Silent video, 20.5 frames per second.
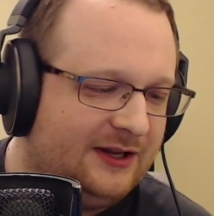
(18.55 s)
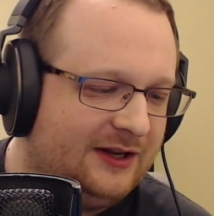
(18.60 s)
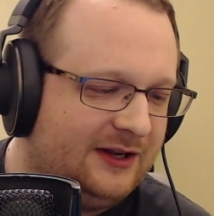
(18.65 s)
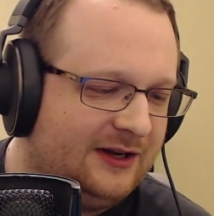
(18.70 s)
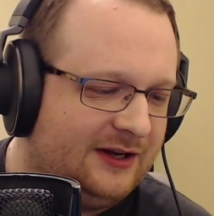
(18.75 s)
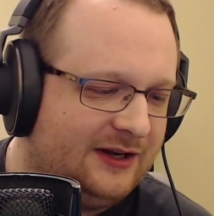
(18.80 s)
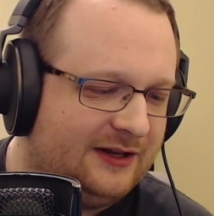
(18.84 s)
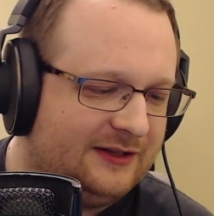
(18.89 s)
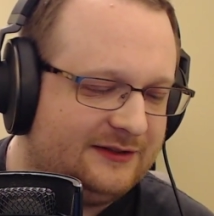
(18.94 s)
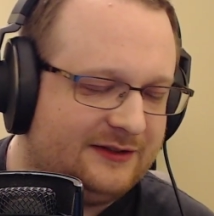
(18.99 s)

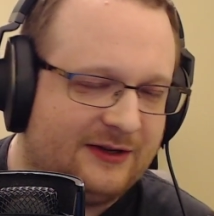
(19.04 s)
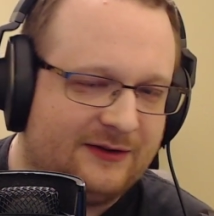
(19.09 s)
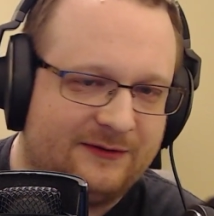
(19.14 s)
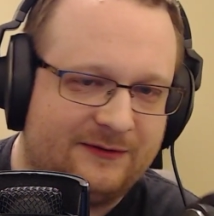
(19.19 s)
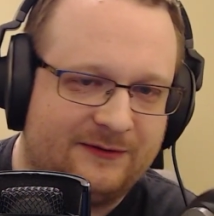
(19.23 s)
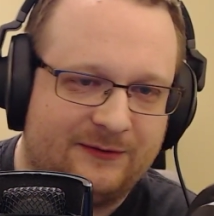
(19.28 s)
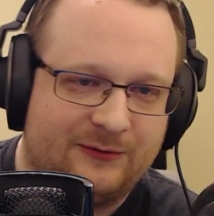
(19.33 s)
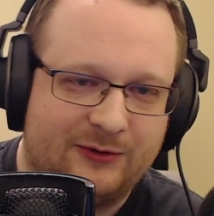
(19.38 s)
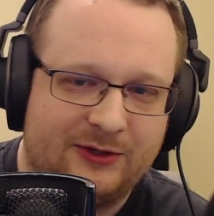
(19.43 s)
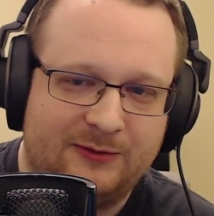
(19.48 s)
Uh, it's got
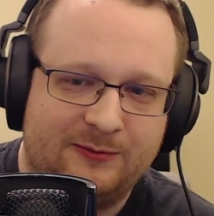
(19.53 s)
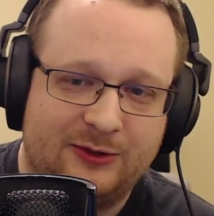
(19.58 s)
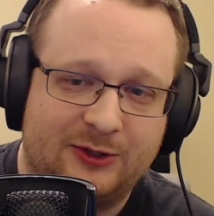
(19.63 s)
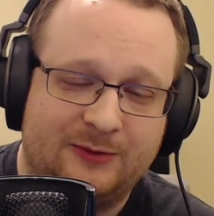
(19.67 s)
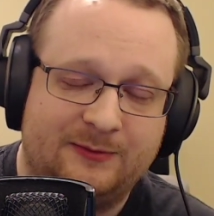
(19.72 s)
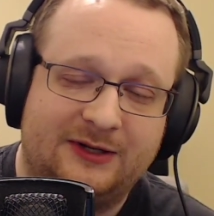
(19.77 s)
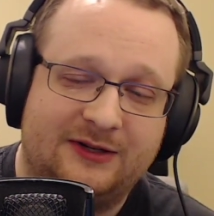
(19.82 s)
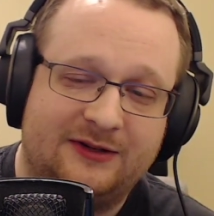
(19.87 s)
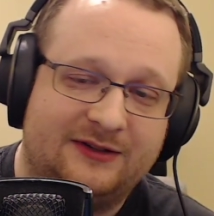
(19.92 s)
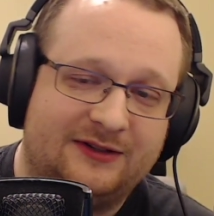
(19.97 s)
forty
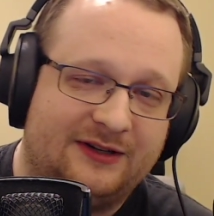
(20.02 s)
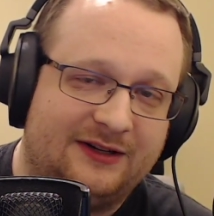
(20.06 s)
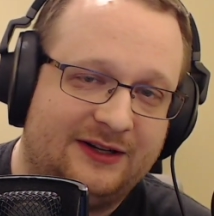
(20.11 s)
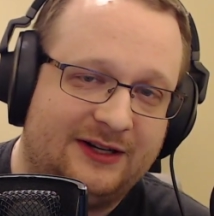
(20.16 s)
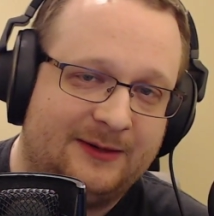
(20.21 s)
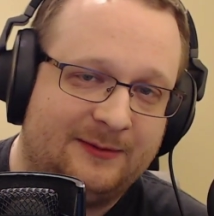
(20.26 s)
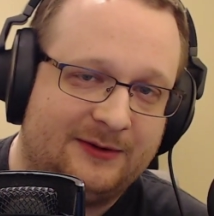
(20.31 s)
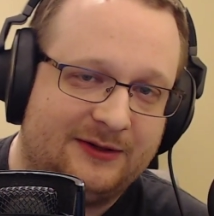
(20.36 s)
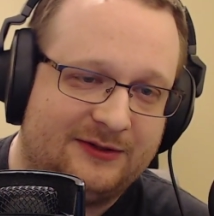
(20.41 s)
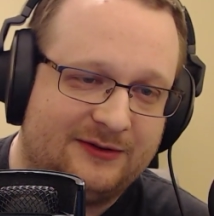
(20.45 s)
millimeter
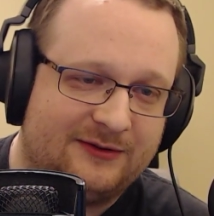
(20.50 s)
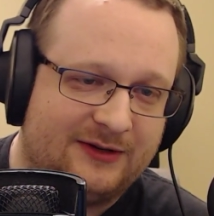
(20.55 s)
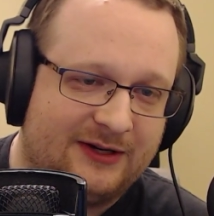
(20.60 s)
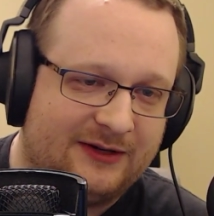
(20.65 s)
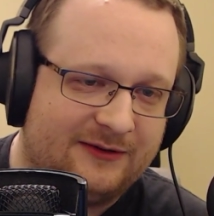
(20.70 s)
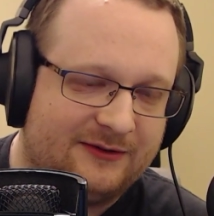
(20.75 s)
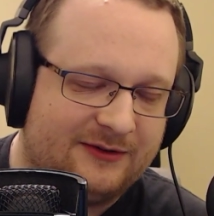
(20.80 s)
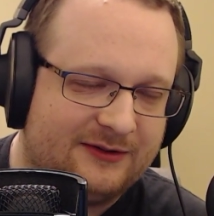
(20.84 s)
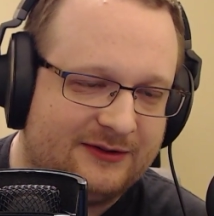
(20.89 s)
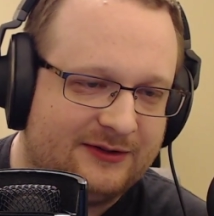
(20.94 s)
dynamic
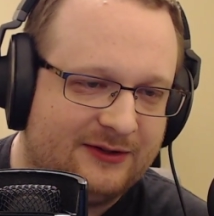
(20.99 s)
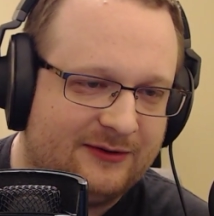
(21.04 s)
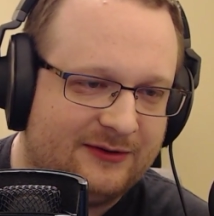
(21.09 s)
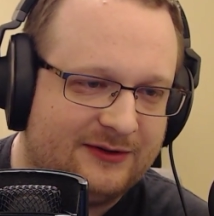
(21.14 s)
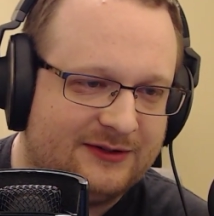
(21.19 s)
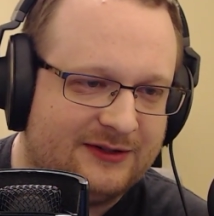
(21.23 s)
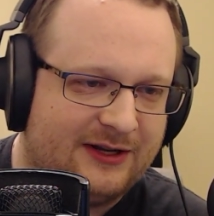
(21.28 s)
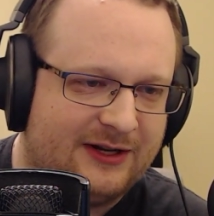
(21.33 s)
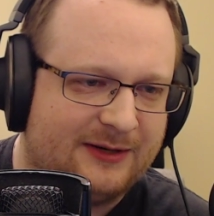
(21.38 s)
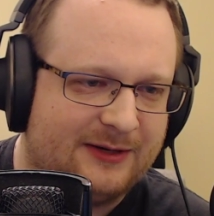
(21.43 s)
drivers, no
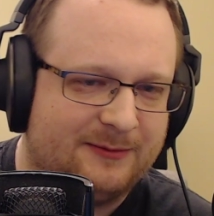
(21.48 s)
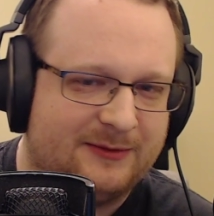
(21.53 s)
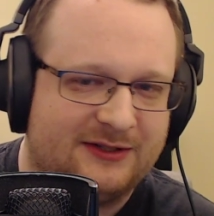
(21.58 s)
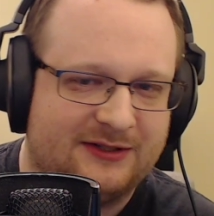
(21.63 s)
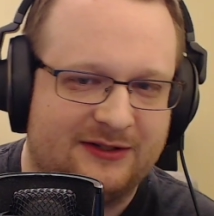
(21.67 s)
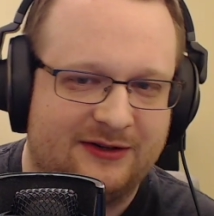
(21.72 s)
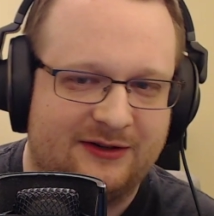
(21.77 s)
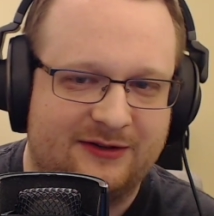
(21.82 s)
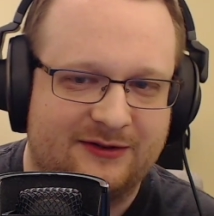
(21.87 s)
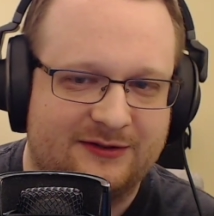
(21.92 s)
exotic
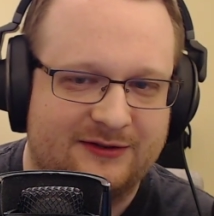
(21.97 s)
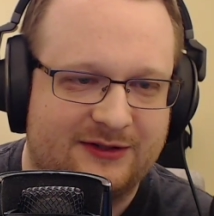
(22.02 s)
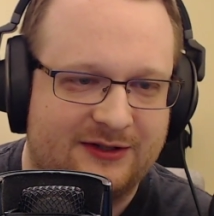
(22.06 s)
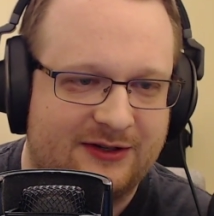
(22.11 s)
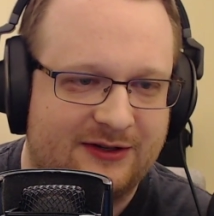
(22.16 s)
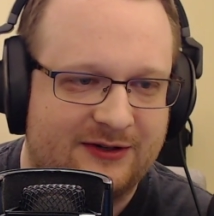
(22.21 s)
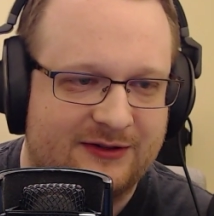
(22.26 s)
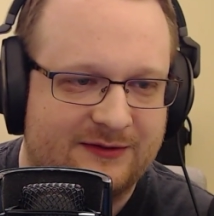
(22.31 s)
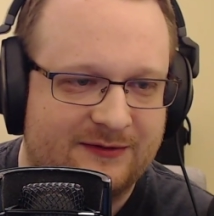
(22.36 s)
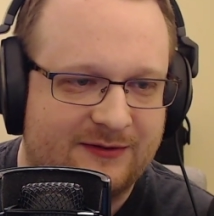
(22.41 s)
materials
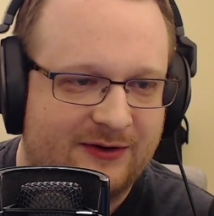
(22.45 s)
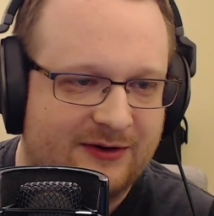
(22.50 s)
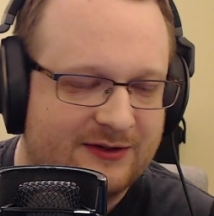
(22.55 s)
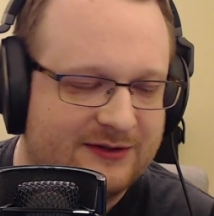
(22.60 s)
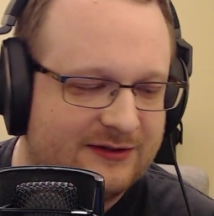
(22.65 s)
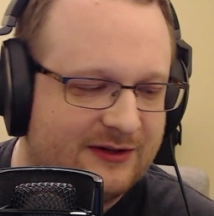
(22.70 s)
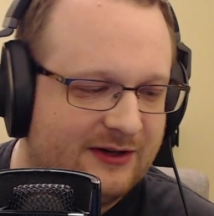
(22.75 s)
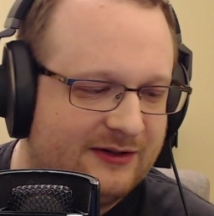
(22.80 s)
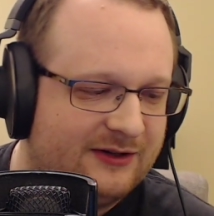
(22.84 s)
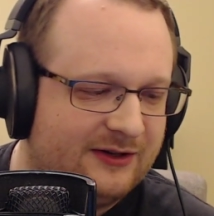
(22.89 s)
here as far
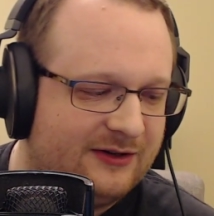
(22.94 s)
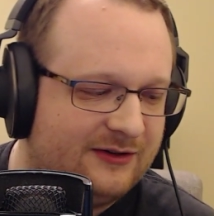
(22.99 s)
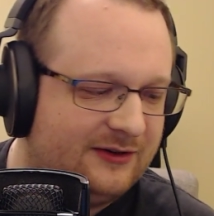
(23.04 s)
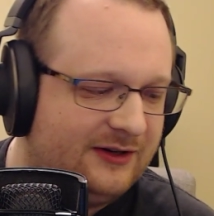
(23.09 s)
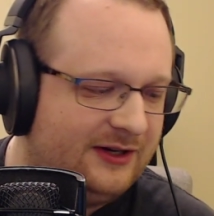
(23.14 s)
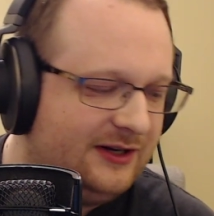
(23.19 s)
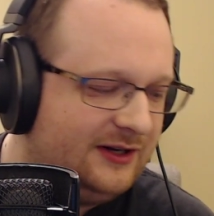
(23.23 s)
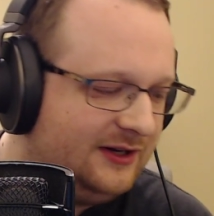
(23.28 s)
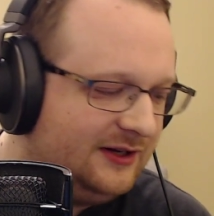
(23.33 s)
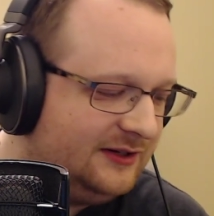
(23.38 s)
as I know,
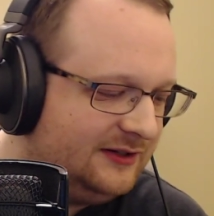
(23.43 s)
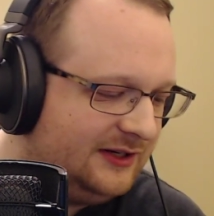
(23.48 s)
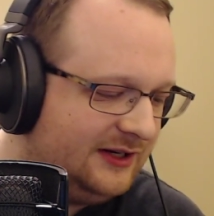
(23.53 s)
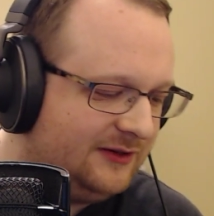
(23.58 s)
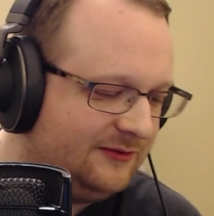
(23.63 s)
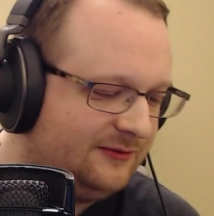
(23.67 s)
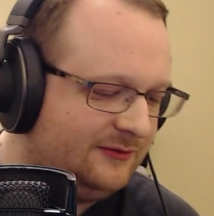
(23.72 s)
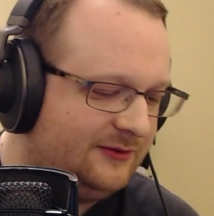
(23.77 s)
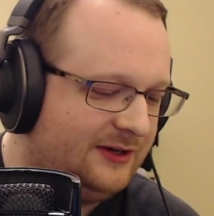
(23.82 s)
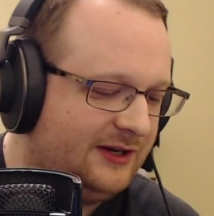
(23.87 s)
and
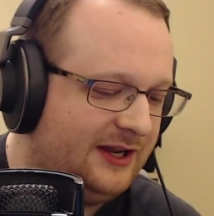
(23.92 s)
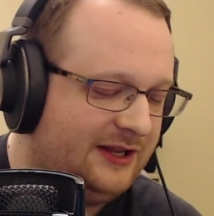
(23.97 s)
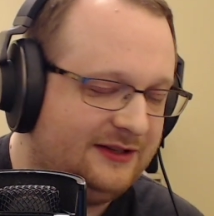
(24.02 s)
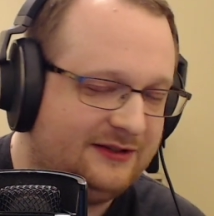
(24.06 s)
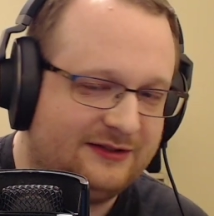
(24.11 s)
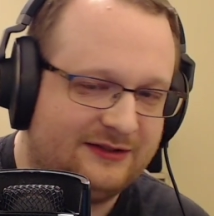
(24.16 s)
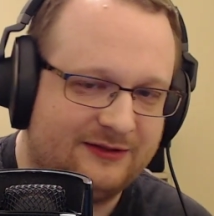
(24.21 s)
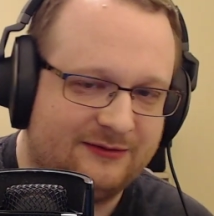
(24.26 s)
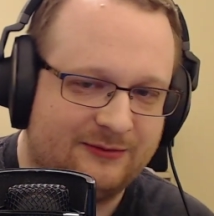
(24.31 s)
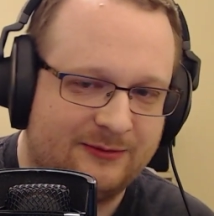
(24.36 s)
a
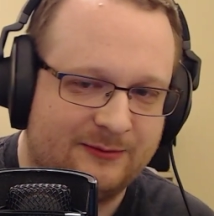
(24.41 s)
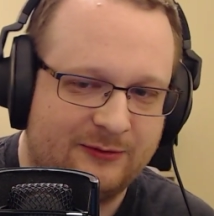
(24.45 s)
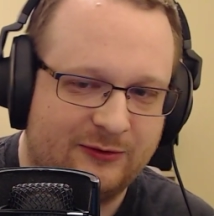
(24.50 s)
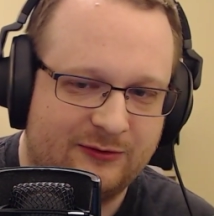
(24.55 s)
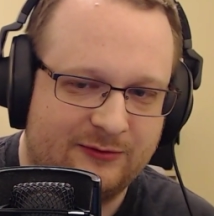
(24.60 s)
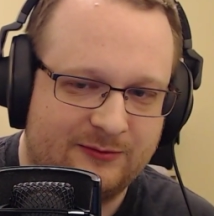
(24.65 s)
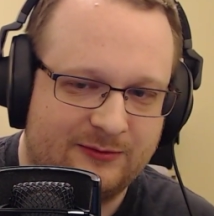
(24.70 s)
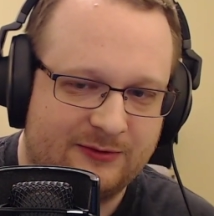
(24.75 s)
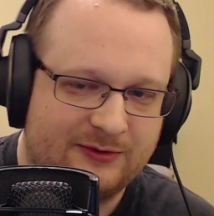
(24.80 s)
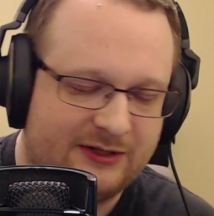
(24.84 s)
nice
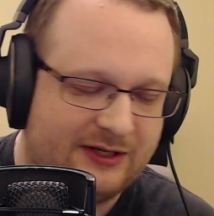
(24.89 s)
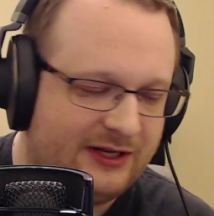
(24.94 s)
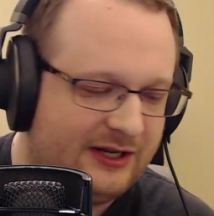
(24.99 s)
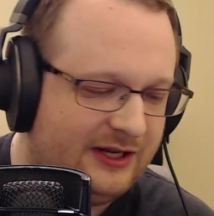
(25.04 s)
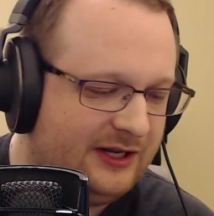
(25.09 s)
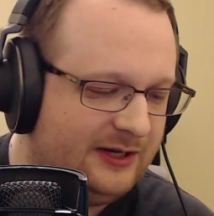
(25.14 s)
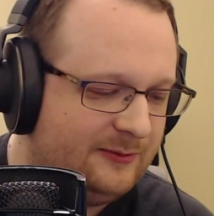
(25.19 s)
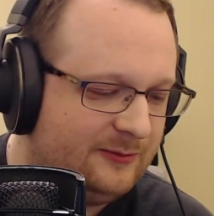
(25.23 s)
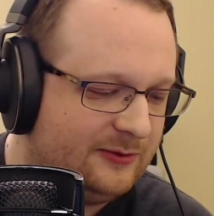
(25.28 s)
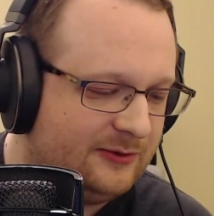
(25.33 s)
removable
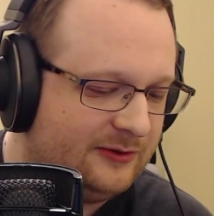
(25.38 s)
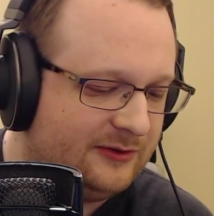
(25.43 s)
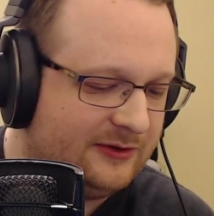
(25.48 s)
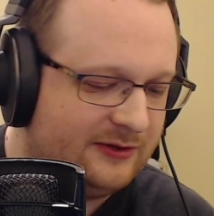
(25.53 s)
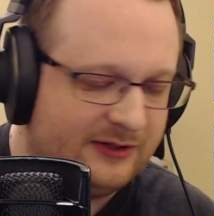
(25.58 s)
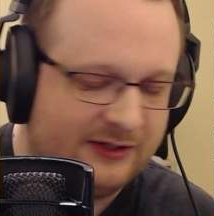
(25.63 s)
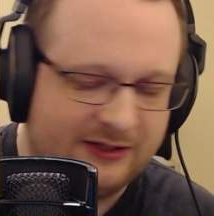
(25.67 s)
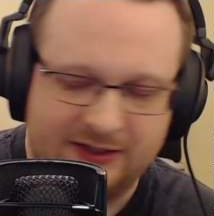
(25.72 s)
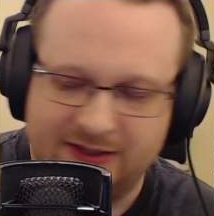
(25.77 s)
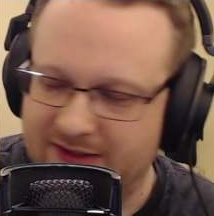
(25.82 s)

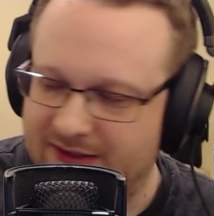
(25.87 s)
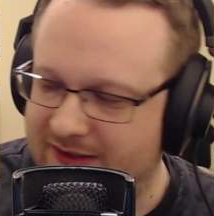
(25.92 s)
cable.